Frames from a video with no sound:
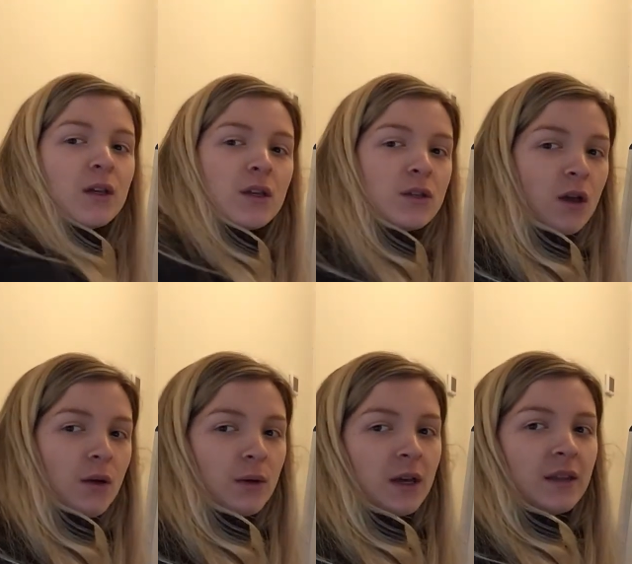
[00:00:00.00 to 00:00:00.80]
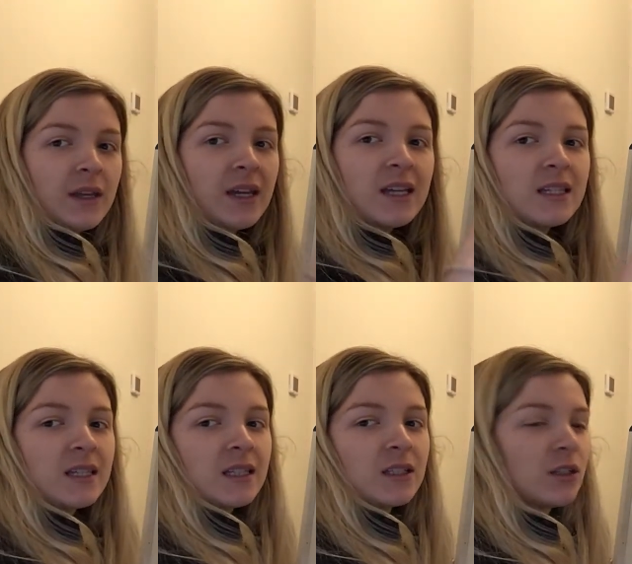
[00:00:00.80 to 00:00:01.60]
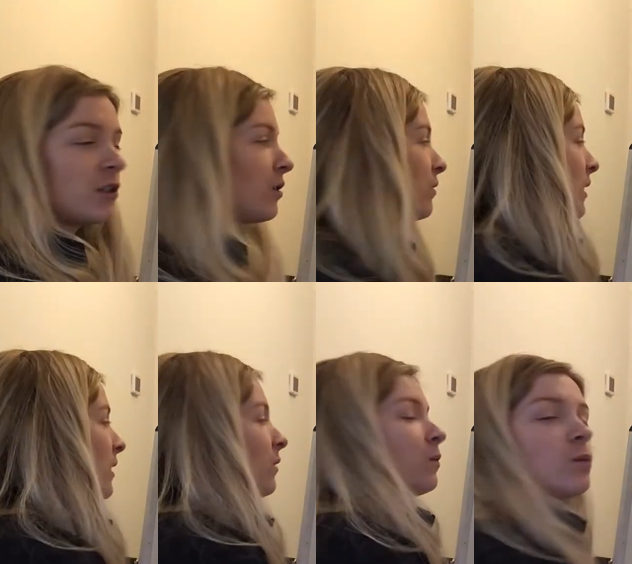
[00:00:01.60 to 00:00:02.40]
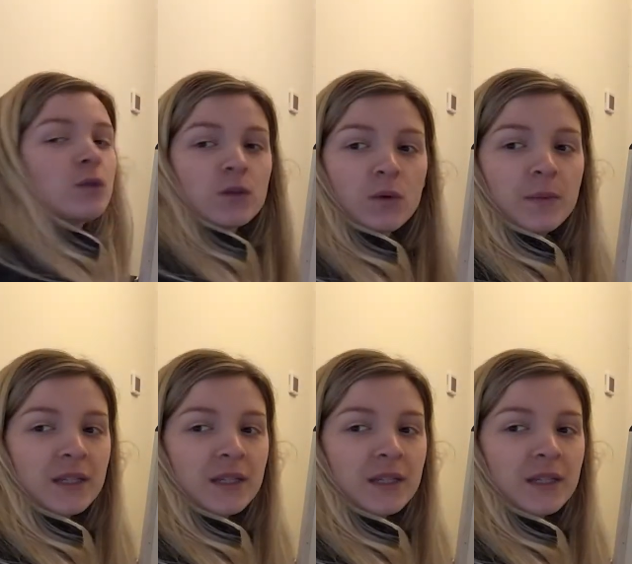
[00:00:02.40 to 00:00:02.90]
So, the easiest thing to do there was spot the